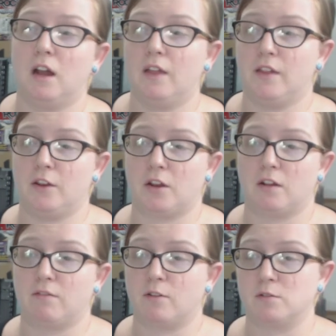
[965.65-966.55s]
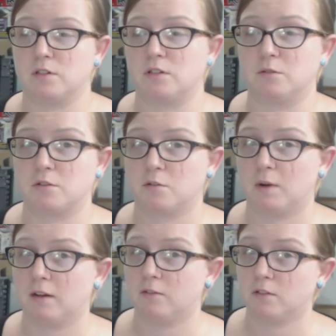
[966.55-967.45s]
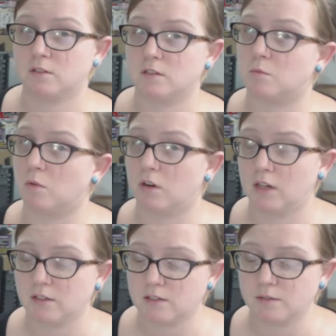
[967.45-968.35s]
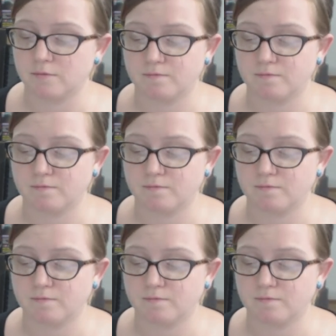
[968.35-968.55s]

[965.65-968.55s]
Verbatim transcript: and then you can have frozen toaster waffles in the mornings.